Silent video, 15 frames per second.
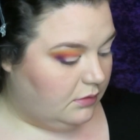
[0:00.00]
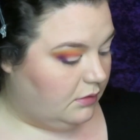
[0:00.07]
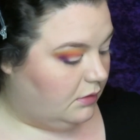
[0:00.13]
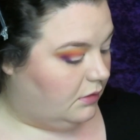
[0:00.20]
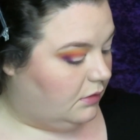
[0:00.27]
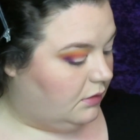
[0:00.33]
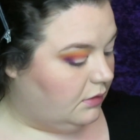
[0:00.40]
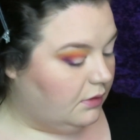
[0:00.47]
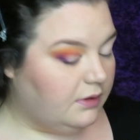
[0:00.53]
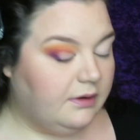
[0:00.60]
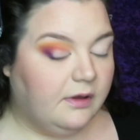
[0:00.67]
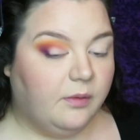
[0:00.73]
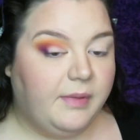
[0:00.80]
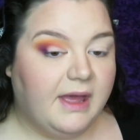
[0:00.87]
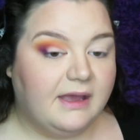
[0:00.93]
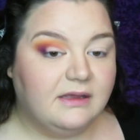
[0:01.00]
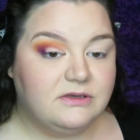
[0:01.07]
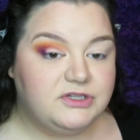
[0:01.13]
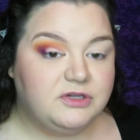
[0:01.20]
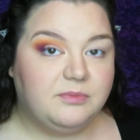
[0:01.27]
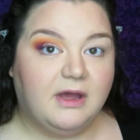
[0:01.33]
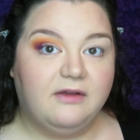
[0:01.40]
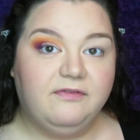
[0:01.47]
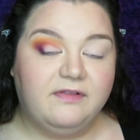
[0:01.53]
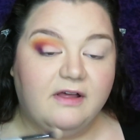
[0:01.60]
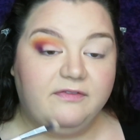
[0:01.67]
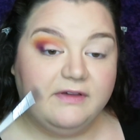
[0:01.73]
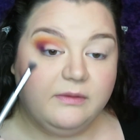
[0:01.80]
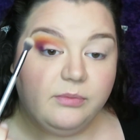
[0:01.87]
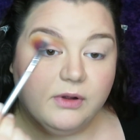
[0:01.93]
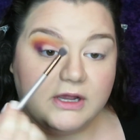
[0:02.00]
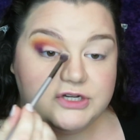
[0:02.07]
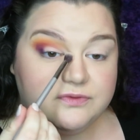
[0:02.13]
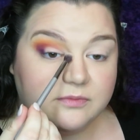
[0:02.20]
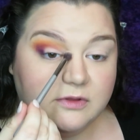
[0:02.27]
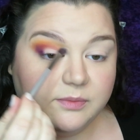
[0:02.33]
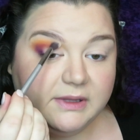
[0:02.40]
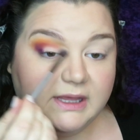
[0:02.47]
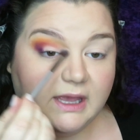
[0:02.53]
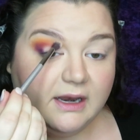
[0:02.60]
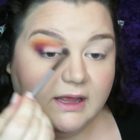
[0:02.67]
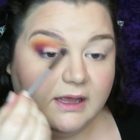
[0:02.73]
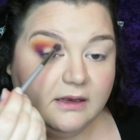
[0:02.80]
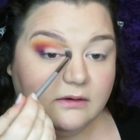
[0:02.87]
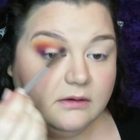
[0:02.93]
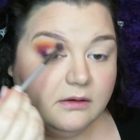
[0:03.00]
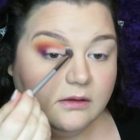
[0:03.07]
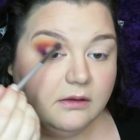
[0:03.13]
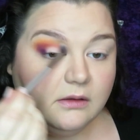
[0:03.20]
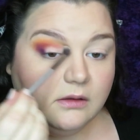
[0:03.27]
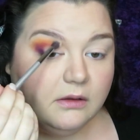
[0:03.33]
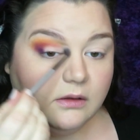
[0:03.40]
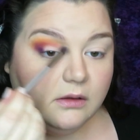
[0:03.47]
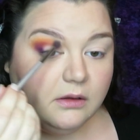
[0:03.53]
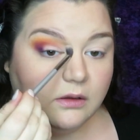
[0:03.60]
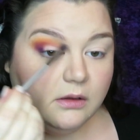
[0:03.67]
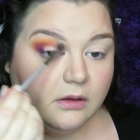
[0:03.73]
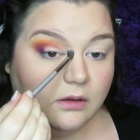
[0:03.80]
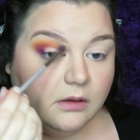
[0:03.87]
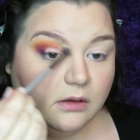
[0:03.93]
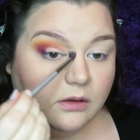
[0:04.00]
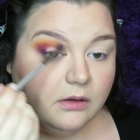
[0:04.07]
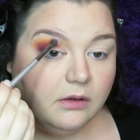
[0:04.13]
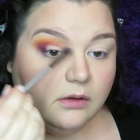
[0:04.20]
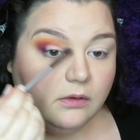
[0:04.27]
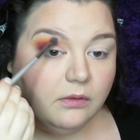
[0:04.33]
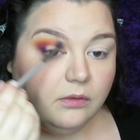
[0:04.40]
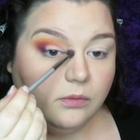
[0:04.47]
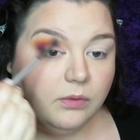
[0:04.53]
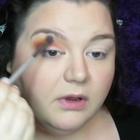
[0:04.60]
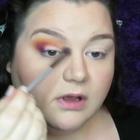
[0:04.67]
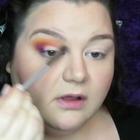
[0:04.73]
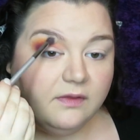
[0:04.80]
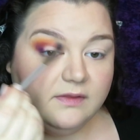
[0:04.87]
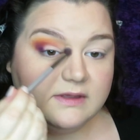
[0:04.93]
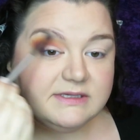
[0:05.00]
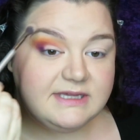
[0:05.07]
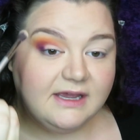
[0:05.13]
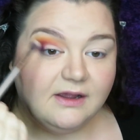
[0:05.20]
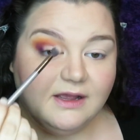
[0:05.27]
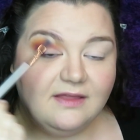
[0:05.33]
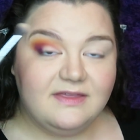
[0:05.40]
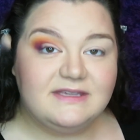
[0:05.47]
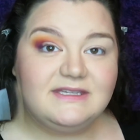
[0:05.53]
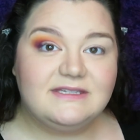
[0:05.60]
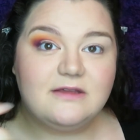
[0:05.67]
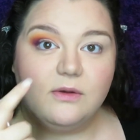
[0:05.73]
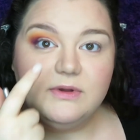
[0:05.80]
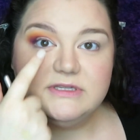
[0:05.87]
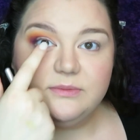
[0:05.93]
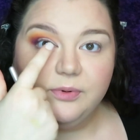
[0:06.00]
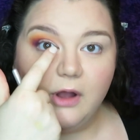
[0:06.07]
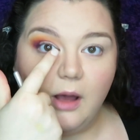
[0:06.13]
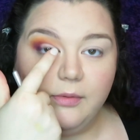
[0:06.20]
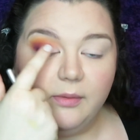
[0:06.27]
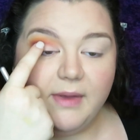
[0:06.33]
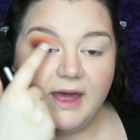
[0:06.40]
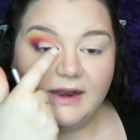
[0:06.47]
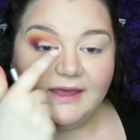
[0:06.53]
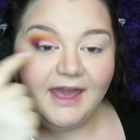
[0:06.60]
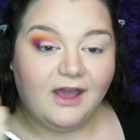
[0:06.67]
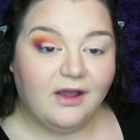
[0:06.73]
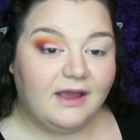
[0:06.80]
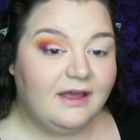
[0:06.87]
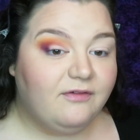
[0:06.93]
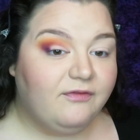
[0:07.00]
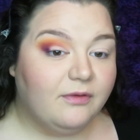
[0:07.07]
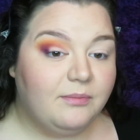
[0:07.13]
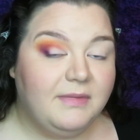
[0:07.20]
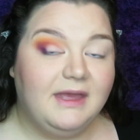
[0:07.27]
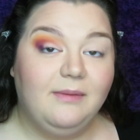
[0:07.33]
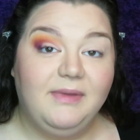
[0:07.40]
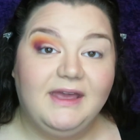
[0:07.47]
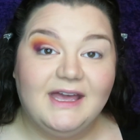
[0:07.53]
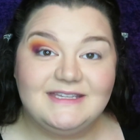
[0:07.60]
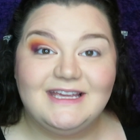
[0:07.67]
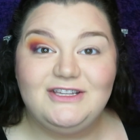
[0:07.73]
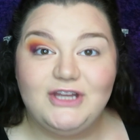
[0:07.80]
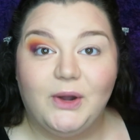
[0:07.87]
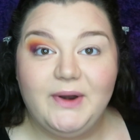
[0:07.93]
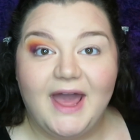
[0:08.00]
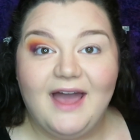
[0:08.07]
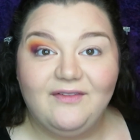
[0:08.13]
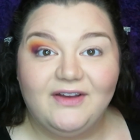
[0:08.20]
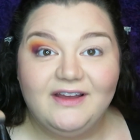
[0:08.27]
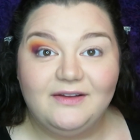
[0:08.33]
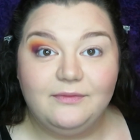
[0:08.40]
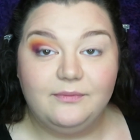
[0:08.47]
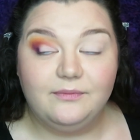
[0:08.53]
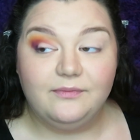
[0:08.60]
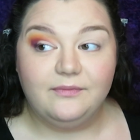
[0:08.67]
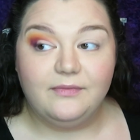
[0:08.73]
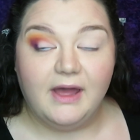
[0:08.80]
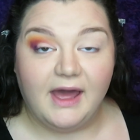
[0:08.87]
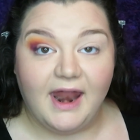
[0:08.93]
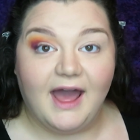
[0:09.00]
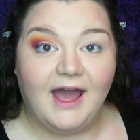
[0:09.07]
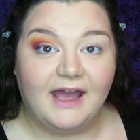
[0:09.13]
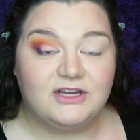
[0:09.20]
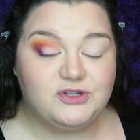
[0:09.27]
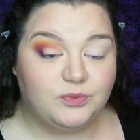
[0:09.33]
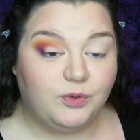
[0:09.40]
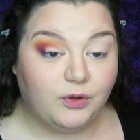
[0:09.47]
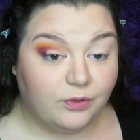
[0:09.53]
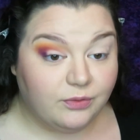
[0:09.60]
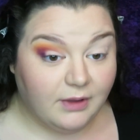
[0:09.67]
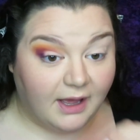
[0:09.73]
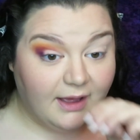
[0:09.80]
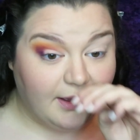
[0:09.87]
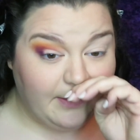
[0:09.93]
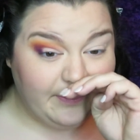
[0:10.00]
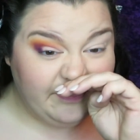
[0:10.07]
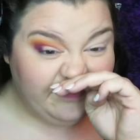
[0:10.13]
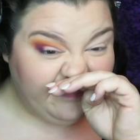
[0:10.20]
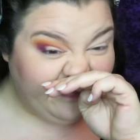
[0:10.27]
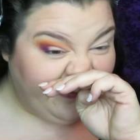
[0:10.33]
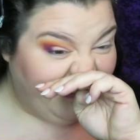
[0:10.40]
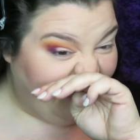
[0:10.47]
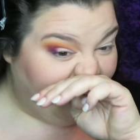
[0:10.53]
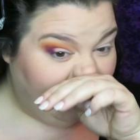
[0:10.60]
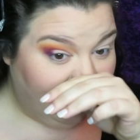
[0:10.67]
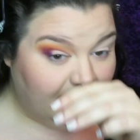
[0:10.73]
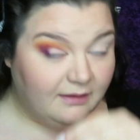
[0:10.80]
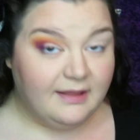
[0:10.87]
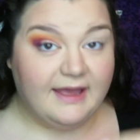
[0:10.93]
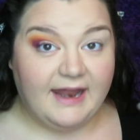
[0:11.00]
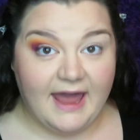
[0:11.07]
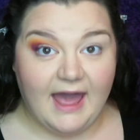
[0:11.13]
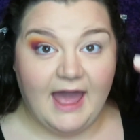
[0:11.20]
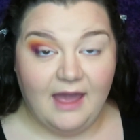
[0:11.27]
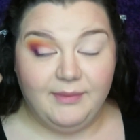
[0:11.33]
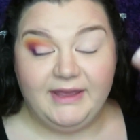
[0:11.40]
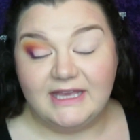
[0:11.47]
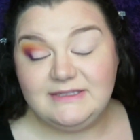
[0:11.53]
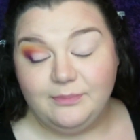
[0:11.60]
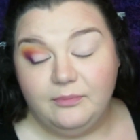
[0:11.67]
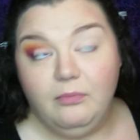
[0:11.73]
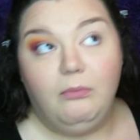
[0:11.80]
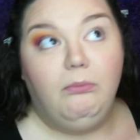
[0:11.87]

I'm gonna go back into my fluffy brush from the beginning, work on this area. This is always a problematic area for me because I don't have a actual like an eye, because